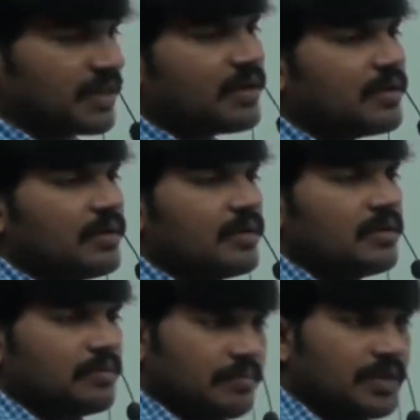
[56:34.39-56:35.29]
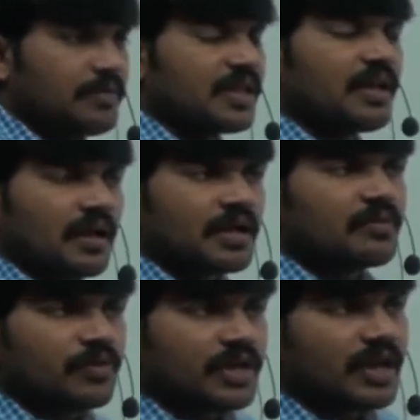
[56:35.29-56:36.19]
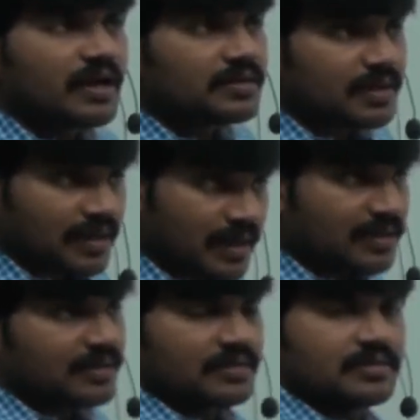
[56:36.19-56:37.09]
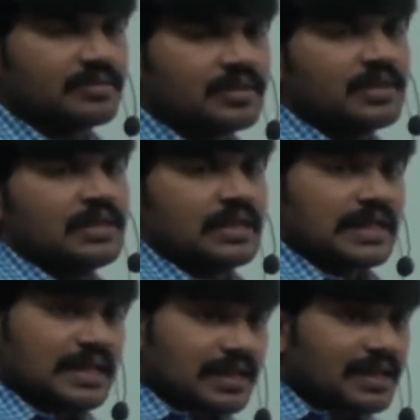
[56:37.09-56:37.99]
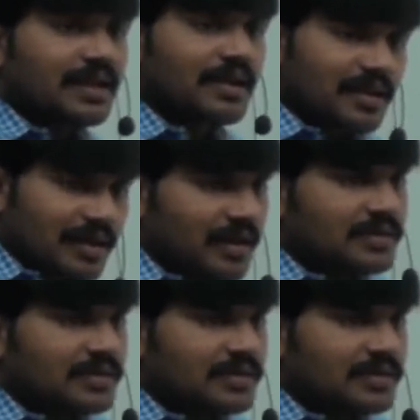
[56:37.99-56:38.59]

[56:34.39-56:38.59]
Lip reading: method and we can't run inner